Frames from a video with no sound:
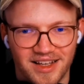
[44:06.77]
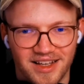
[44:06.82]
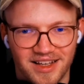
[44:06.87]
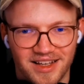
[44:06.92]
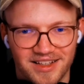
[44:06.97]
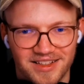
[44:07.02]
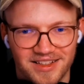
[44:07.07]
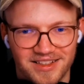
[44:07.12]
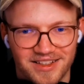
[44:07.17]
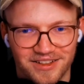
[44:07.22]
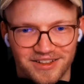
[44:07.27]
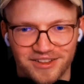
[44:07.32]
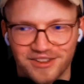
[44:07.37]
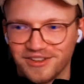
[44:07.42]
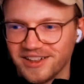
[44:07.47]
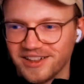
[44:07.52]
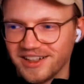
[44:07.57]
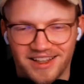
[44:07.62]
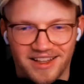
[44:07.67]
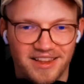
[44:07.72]
So
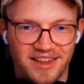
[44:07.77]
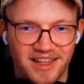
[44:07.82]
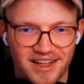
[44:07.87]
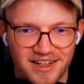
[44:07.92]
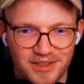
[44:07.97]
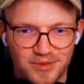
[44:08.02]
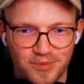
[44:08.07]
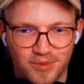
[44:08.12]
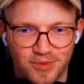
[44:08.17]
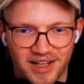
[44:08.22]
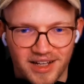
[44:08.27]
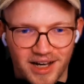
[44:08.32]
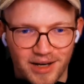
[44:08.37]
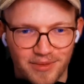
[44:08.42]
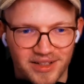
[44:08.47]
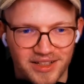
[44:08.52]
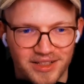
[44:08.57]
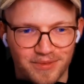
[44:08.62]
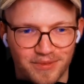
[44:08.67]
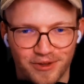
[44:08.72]
that is what I'm
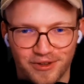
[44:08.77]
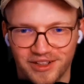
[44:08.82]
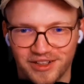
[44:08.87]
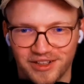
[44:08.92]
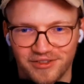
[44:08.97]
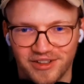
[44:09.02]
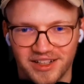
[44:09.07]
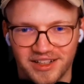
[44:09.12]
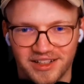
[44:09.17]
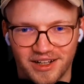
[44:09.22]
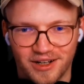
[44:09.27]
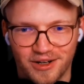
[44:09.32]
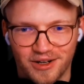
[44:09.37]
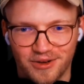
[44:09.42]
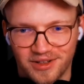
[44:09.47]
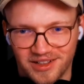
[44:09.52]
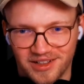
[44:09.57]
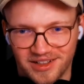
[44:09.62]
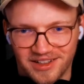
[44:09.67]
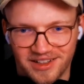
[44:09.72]
exploring right now
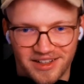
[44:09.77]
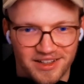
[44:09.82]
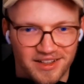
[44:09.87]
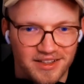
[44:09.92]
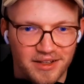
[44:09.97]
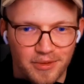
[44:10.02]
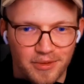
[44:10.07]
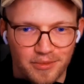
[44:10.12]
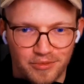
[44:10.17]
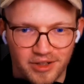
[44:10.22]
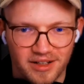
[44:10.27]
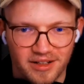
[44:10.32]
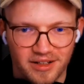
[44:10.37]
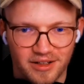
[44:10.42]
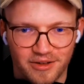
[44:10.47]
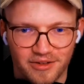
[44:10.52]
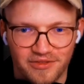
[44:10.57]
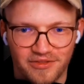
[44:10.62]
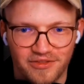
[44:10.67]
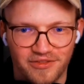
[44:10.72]
under the umbrella
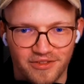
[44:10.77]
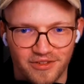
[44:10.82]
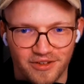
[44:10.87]
of